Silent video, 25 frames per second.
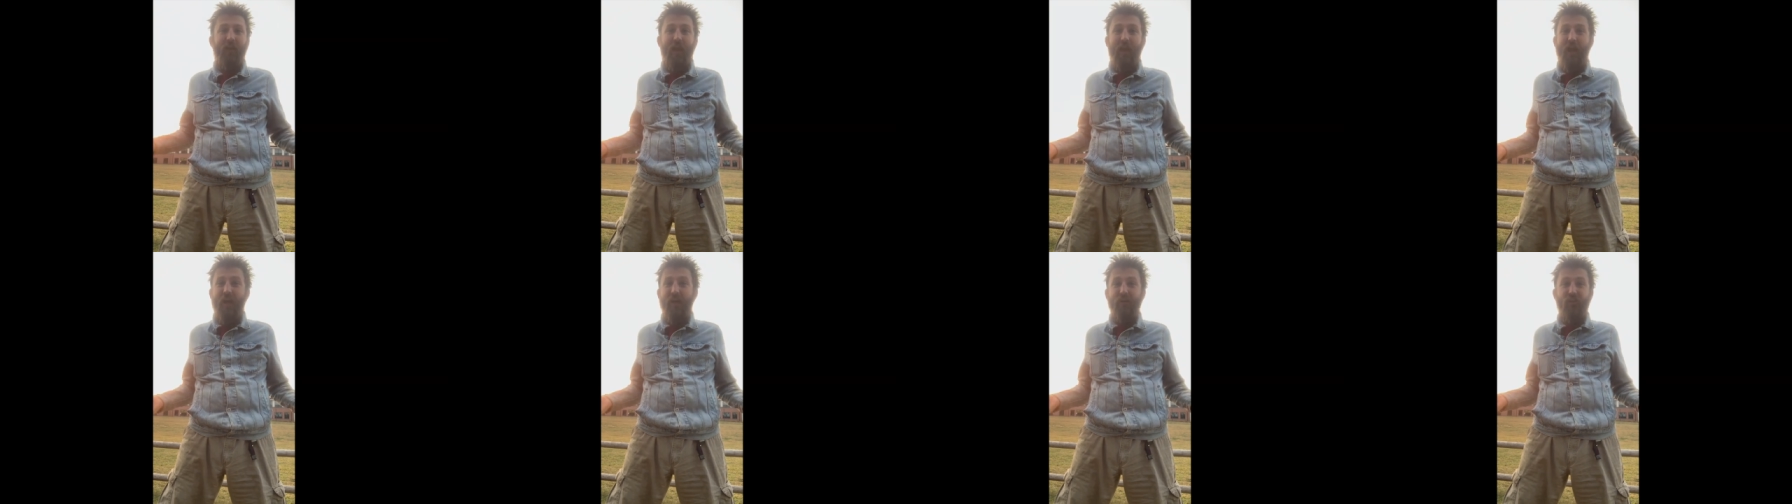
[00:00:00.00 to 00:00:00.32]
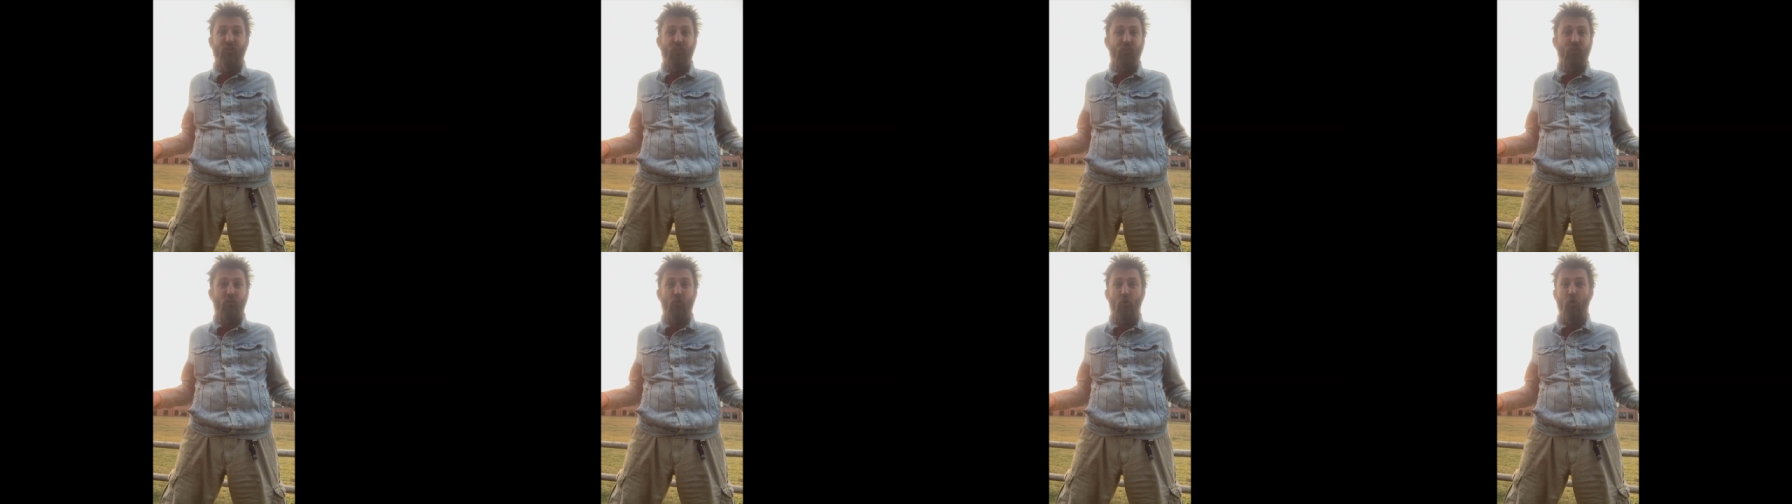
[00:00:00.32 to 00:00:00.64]
and
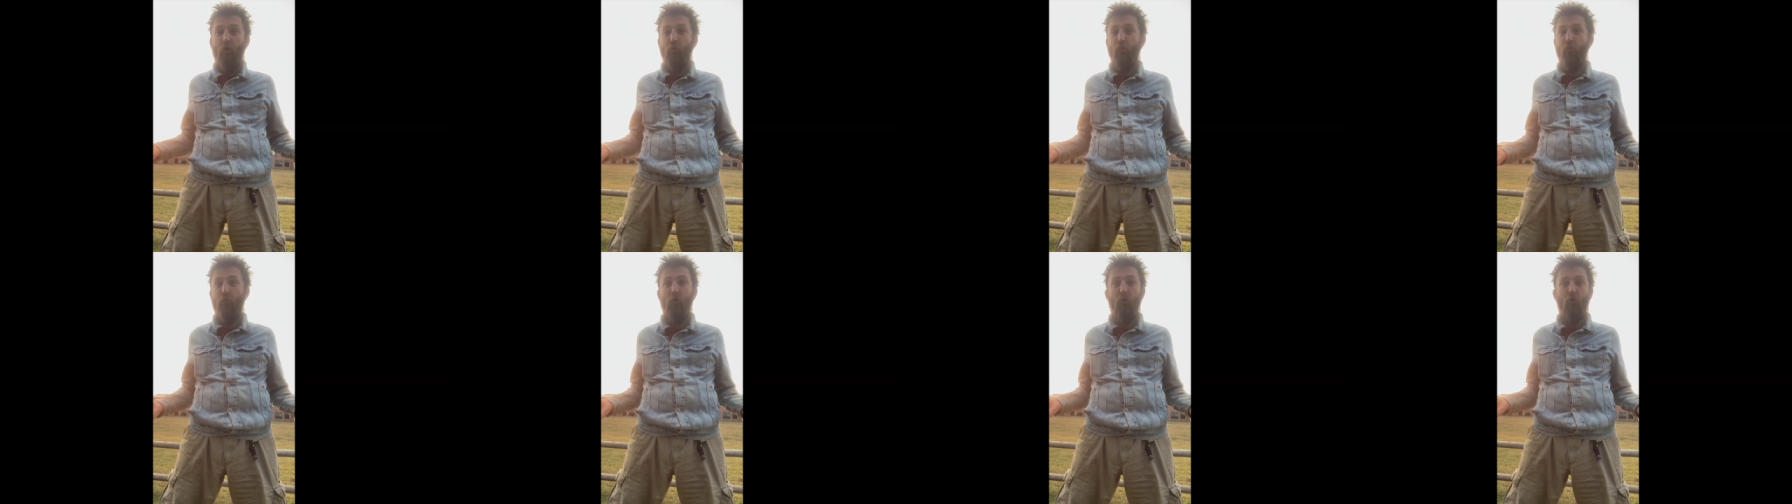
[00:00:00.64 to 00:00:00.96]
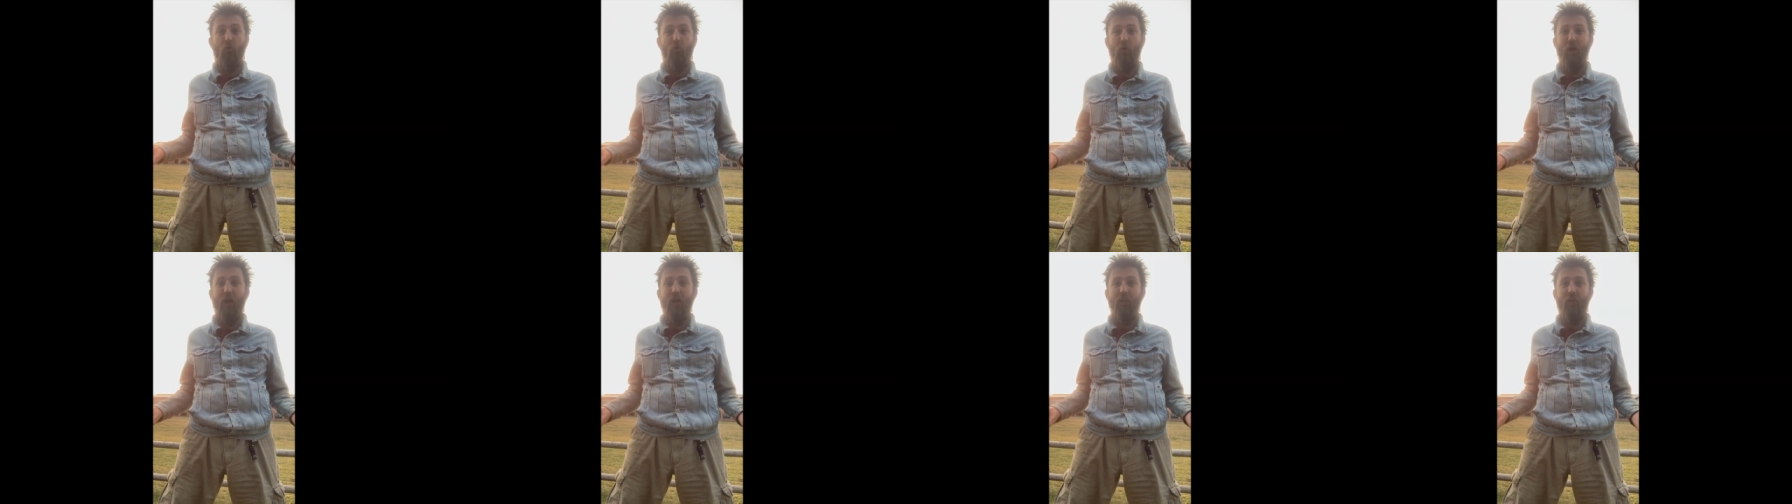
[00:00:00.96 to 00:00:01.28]
just Cold
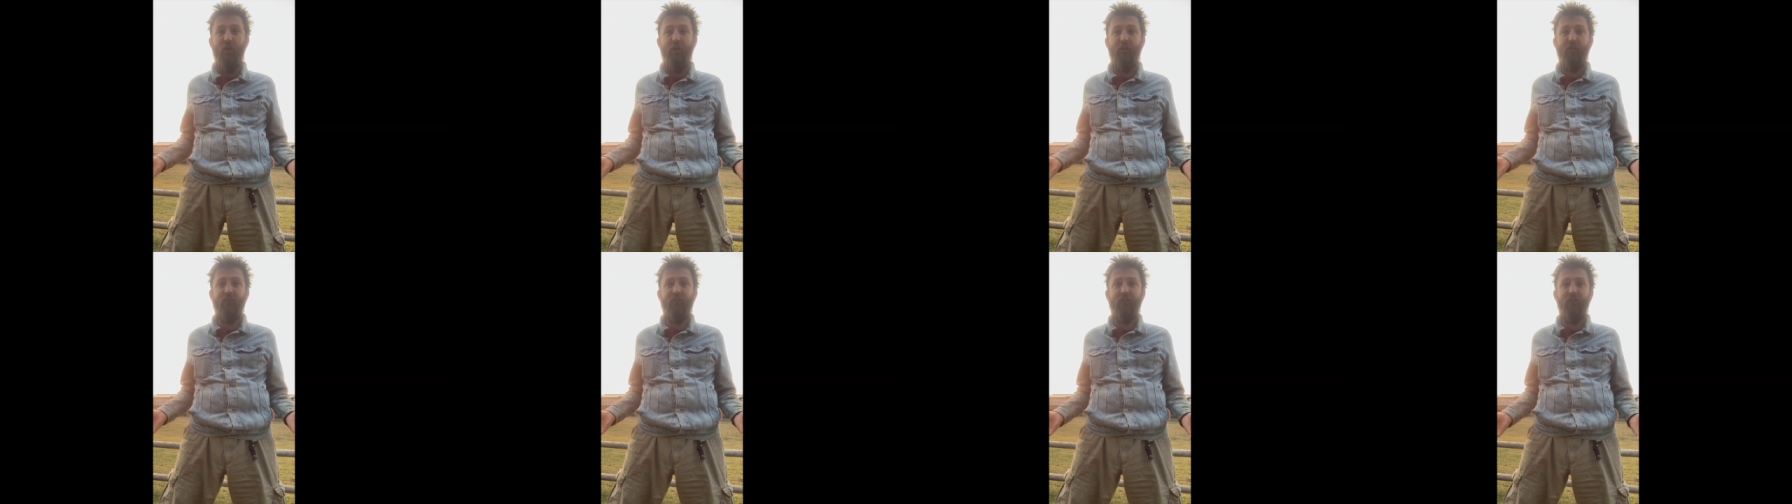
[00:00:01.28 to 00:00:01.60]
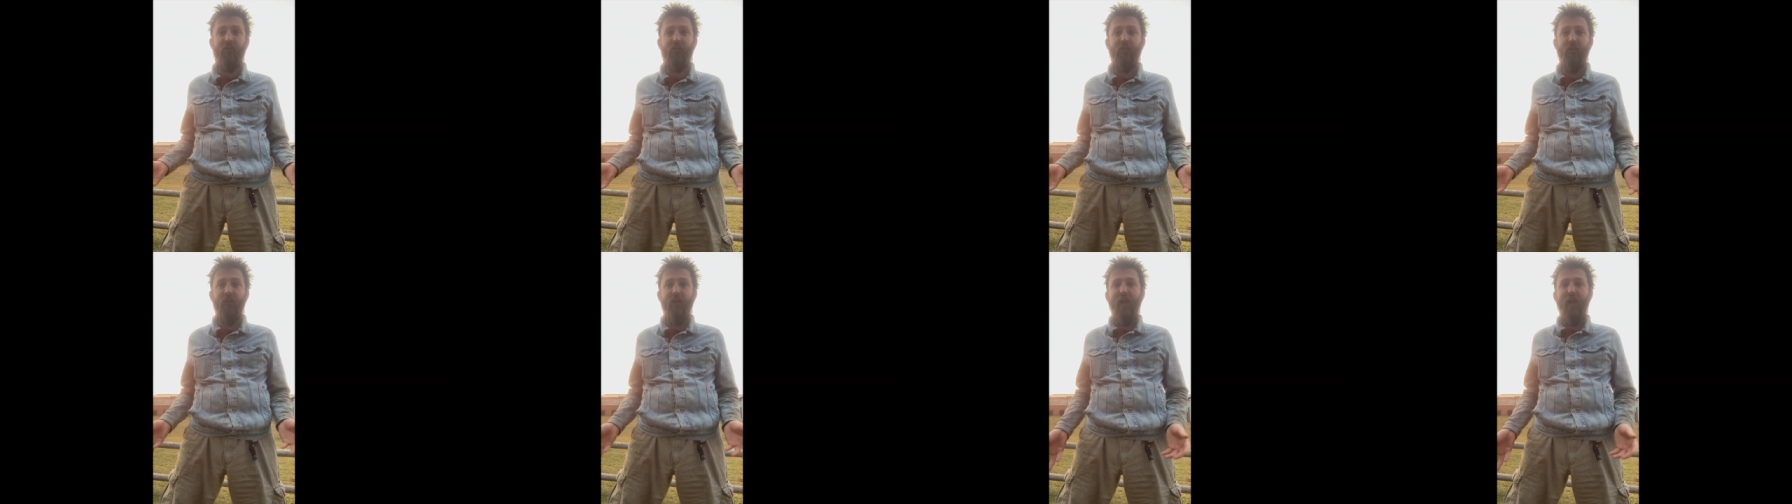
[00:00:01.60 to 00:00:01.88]
War relics.